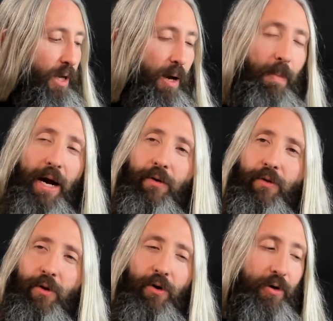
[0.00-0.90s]
a minor
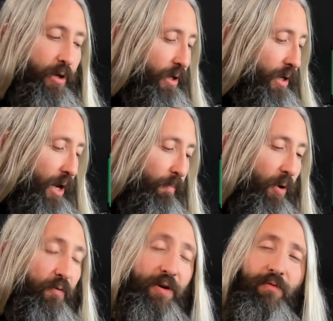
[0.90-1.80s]
third, a
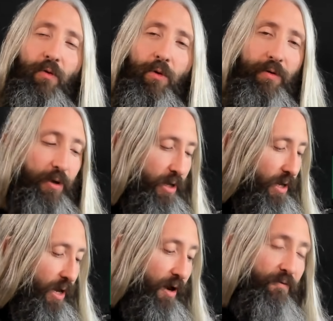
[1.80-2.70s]
perfect fourth,
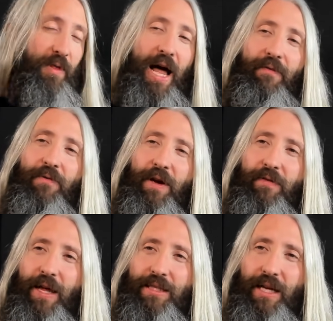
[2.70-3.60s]
a flat
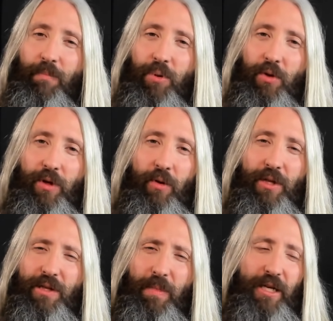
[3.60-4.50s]
fifth, that's that blue
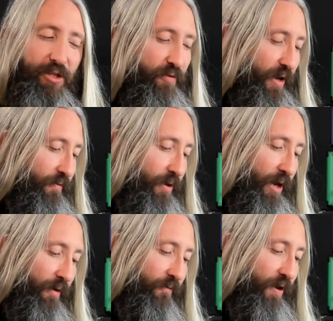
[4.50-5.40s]
note, the diminished fifth,
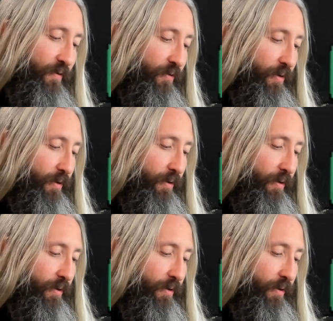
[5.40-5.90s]
a fifth,